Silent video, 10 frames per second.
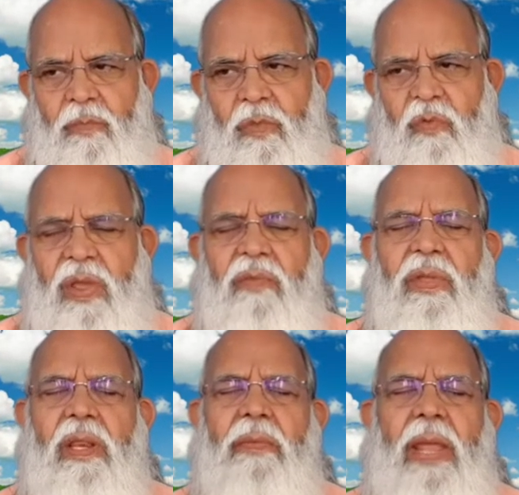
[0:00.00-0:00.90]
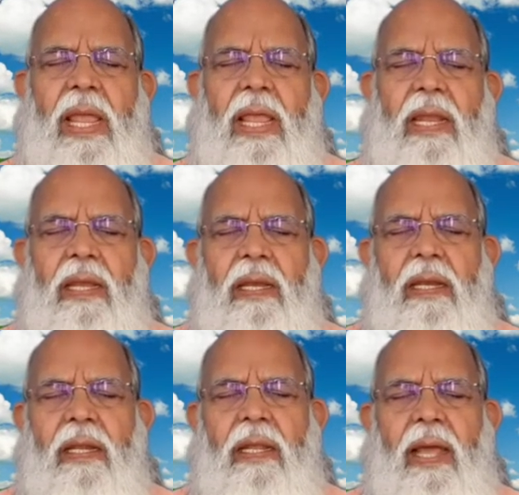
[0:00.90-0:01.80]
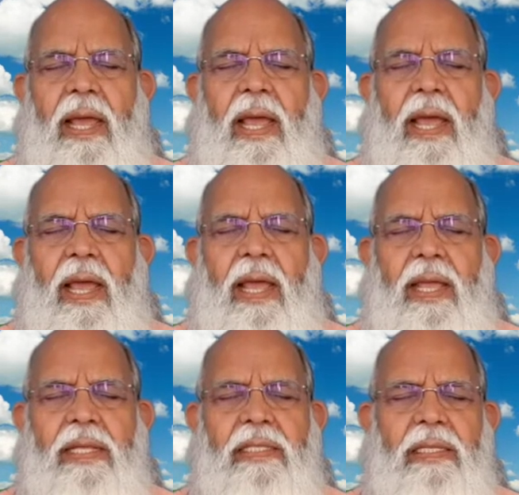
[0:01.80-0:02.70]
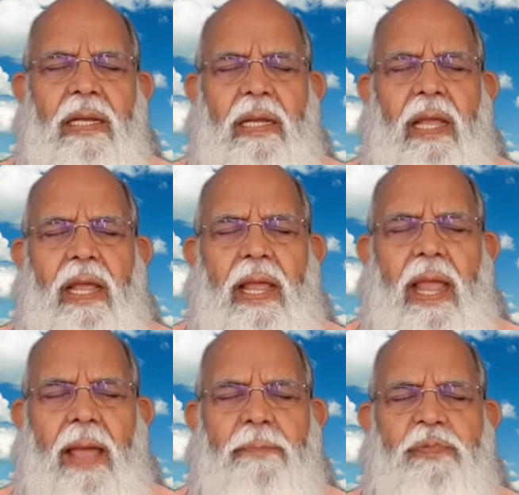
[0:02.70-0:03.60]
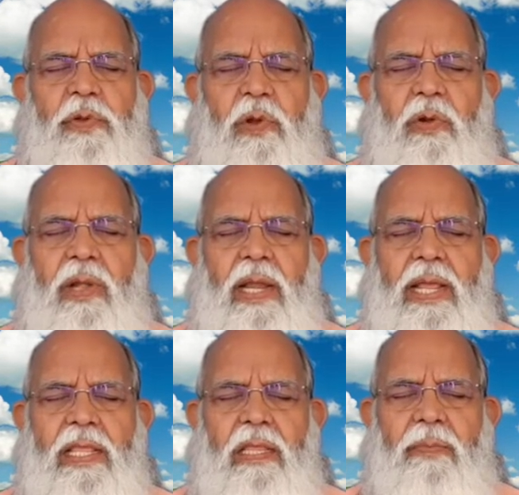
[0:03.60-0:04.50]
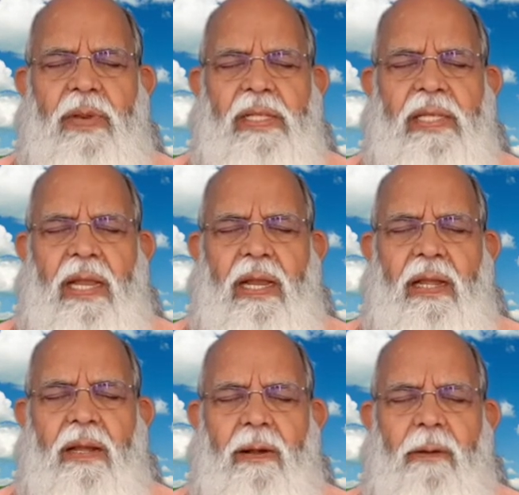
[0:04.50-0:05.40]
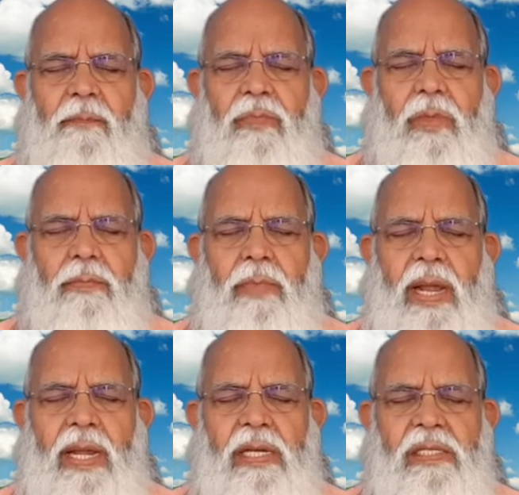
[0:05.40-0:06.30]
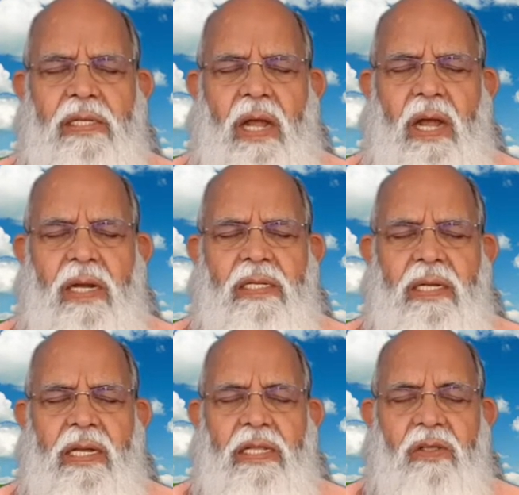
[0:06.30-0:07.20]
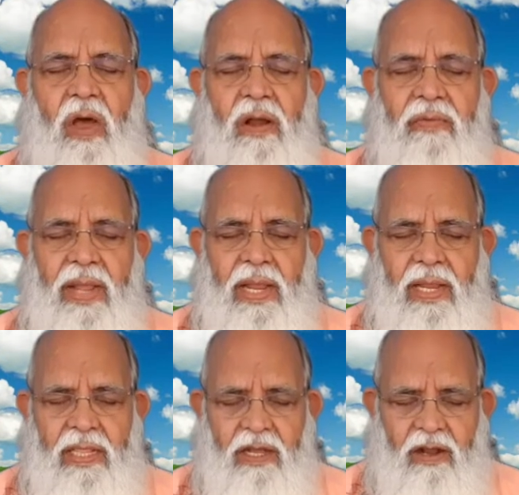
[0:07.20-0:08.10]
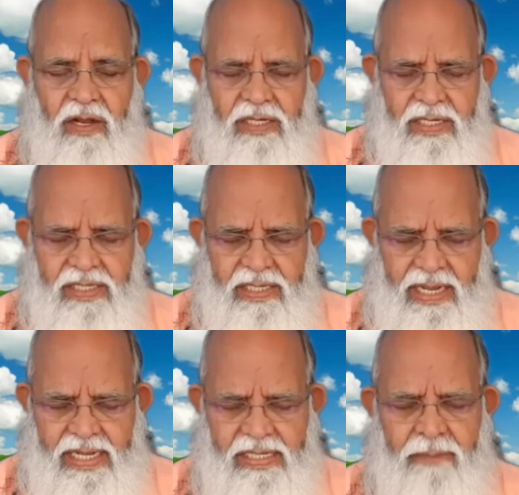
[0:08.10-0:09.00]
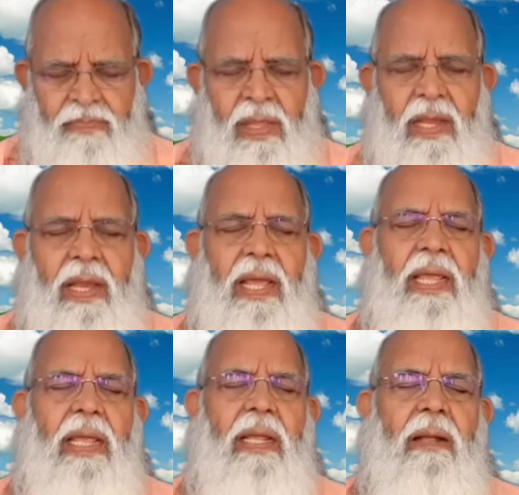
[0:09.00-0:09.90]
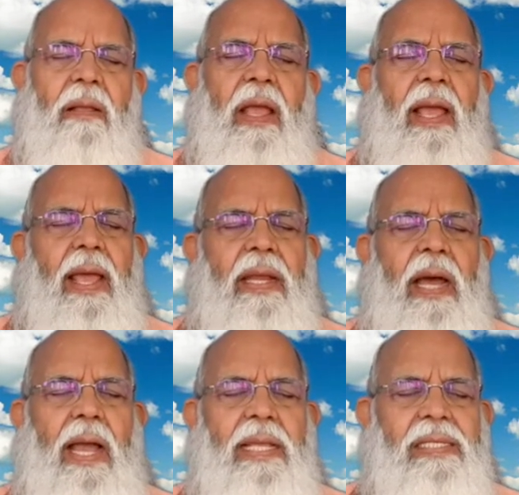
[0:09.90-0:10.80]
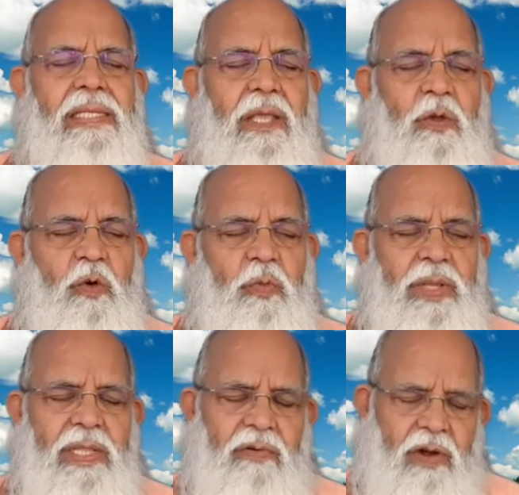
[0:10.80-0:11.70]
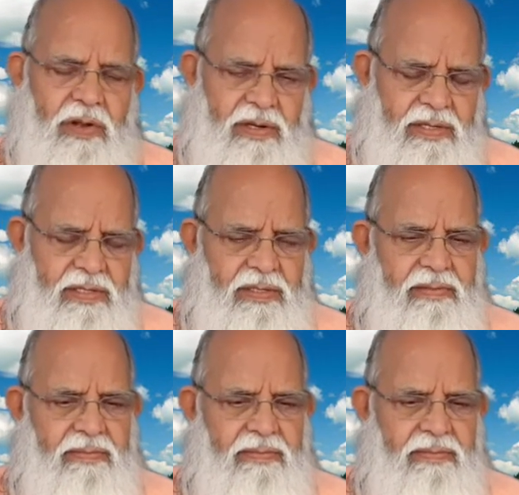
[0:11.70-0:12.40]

When we remain as absolutely in the present, mind starts dissolving in the consciousness like an ice cube in the waters.